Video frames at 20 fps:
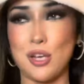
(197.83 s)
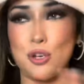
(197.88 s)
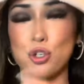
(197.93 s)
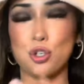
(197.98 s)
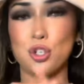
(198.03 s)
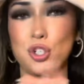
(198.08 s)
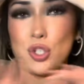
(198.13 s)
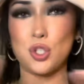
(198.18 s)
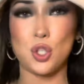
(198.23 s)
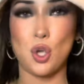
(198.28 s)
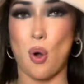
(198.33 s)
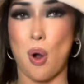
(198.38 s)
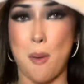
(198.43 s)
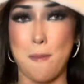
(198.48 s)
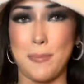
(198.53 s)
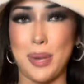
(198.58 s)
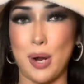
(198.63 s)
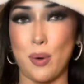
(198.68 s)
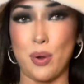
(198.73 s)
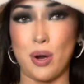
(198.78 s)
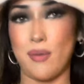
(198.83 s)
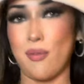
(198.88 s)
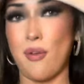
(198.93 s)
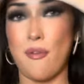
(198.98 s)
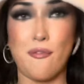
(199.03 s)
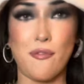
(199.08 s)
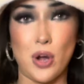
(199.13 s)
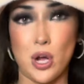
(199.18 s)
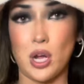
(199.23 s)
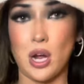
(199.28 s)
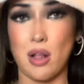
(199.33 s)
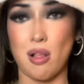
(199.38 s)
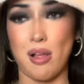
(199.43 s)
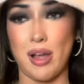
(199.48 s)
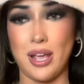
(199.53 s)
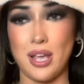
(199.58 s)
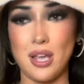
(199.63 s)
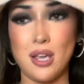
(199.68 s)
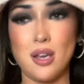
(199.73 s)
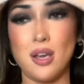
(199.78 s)
usually just go out and buy whatever the fuck I
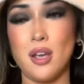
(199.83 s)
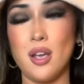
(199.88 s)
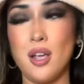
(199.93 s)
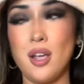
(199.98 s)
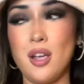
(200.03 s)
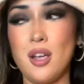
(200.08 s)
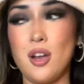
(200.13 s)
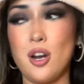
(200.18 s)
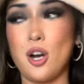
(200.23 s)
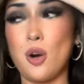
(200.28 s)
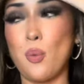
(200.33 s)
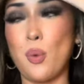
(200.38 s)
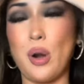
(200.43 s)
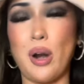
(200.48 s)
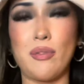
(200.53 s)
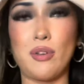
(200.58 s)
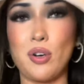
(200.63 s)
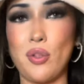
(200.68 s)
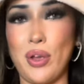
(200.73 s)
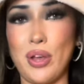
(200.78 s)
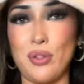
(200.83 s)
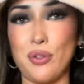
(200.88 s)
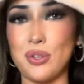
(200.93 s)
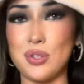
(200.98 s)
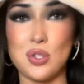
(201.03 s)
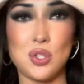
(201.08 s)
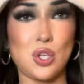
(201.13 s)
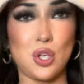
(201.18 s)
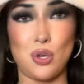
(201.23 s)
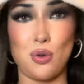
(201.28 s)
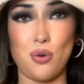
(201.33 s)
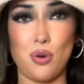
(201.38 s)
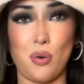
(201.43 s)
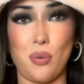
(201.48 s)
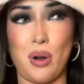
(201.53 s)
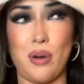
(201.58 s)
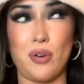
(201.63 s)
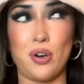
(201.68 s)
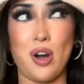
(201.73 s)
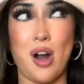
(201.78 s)
like, or whatever like looks cute, or
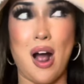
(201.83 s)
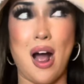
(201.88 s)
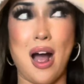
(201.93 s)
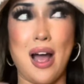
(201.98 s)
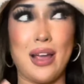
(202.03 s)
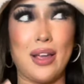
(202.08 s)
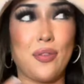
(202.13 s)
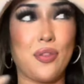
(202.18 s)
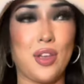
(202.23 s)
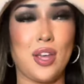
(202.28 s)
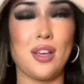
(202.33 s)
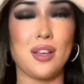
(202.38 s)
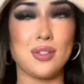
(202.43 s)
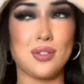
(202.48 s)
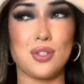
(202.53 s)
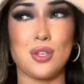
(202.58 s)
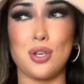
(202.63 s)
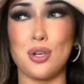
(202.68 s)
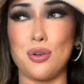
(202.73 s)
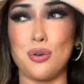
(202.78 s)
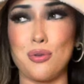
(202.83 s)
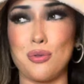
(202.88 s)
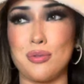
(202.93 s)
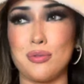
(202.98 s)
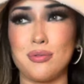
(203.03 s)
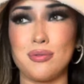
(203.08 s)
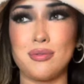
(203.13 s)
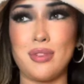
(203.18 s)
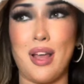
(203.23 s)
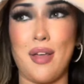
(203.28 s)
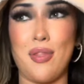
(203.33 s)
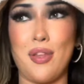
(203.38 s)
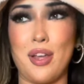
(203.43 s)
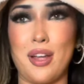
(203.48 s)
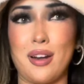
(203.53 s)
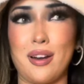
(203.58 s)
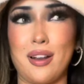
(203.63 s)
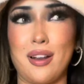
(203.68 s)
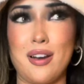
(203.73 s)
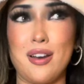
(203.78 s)
whatever I think is cute, and
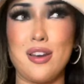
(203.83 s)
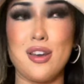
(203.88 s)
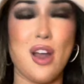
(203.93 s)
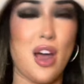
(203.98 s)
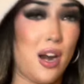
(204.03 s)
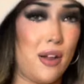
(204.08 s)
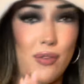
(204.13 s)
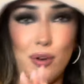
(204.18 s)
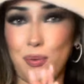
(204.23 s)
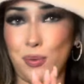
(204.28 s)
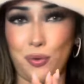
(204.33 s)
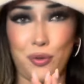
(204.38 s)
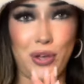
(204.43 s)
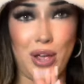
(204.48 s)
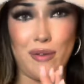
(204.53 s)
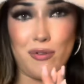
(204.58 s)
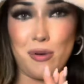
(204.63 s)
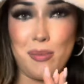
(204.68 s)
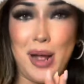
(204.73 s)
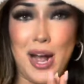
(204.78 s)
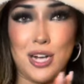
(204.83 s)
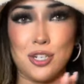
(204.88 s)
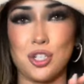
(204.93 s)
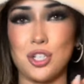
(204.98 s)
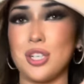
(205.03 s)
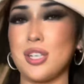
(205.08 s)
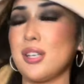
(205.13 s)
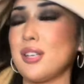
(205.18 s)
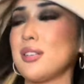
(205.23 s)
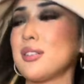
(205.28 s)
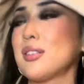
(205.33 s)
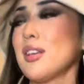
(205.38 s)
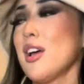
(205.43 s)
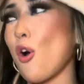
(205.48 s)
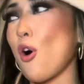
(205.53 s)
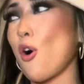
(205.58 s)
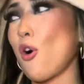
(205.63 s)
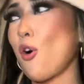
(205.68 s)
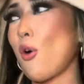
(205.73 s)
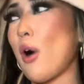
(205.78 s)
then none of it really ever matches.
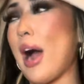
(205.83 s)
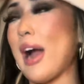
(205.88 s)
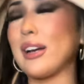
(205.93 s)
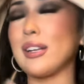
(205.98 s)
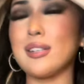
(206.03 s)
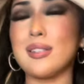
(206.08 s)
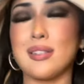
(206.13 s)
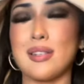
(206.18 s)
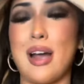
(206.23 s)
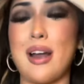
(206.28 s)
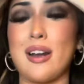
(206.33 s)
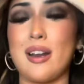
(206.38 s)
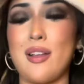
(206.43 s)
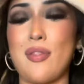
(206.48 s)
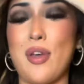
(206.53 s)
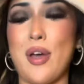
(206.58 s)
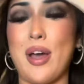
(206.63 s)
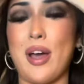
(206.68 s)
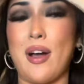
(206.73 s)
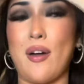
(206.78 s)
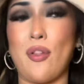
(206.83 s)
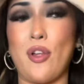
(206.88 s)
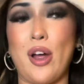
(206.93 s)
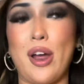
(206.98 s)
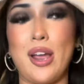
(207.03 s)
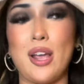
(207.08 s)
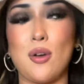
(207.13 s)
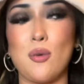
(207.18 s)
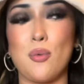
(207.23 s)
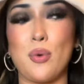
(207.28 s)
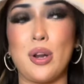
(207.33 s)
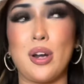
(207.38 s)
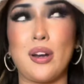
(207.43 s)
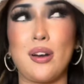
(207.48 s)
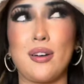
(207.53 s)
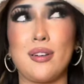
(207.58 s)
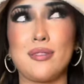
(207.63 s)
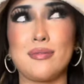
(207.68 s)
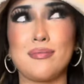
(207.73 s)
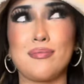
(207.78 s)
So I decided that like
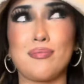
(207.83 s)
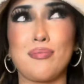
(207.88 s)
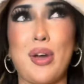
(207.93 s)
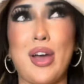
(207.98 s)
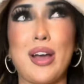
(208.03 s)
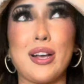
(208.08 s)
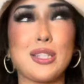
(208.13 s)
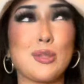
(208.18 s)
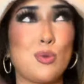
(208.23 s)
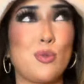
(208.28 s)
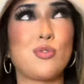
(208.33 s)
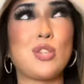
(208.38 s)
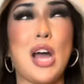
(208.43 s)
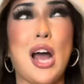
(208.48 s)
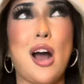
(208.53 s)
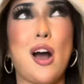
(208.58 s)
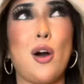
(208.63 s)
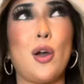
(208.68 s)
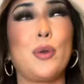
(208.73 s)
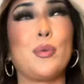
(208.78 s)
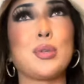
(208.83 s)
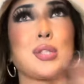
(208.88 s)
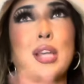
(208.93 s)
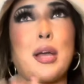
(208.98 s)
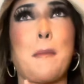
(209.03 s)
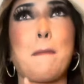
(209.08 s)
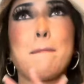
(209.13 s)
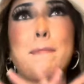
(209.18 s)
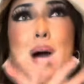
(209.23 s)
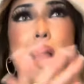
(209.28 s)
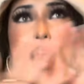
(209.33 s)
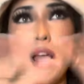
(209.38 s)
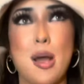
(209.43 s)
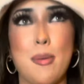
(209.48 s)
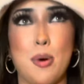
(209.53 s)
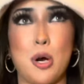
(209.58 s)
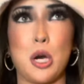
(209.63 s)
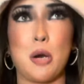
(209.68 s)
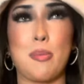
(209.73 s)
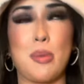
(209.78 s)
when my ex moved out and it was like my
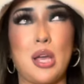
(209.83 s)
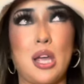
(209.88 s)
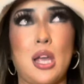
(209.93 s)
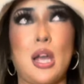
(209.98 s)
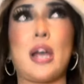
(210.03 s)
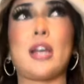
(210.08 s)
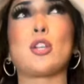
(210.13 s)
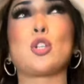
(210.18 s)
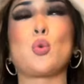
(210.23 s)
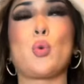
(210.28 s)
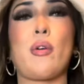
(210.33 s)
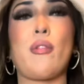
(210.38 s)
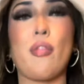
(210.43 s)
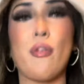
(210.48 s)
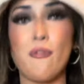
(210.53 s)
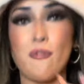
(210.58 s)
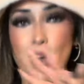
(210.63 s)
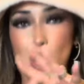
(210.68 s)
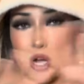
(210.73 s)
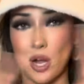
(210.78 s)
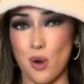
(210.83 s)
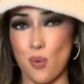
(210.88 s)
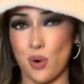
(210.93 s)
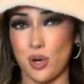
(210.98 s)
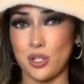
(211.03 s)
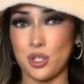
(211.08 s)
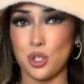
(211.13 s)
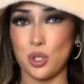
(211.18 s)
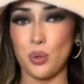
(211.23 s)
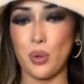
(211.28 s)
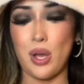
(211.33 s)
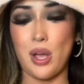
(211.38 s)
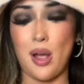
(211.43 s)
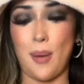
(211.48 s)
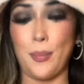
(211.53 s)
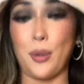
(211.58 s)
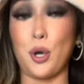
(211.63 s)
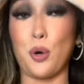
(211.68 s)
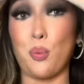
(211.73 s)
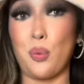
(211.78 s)
apartment, I could do whatever the fuck I want to it. I'm
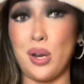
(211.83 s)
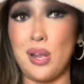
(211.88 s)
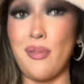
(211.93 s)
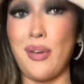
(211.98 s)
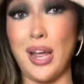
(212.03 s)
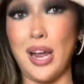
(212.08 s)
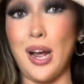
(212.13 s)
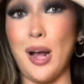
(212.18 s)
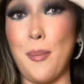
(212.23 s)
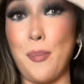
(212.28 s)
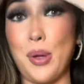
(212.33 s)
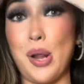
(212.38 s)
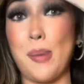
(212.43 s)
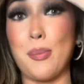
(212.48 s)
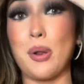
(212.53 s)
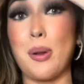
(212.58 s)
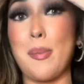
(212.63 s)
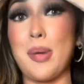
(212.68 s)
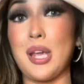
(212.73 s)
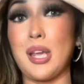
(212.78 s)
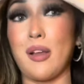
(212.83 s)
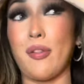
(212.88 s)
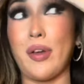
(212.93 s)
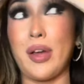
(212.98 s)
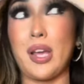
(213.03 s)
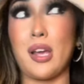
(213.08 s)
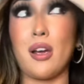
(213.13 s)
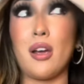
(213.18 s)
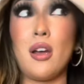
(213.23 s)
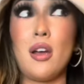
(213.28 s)
gonna revamp and I'm gonna make it like